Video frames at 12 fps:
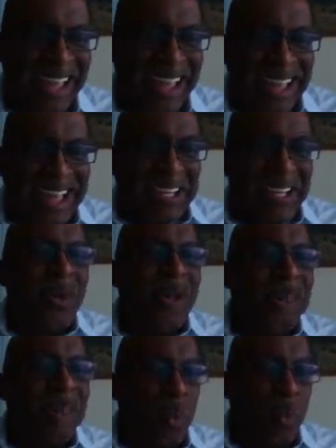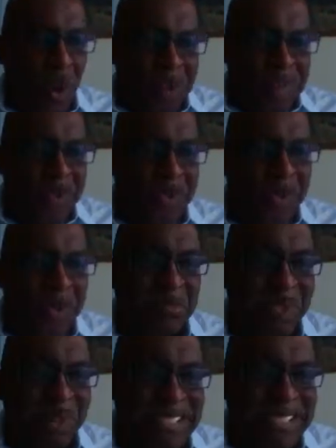You have a wonderful and
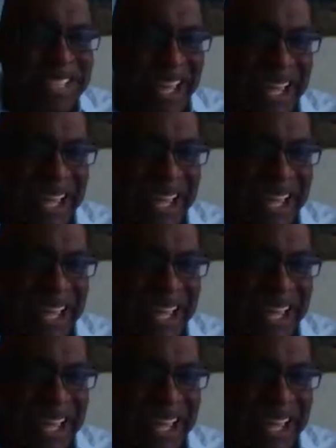blessed day.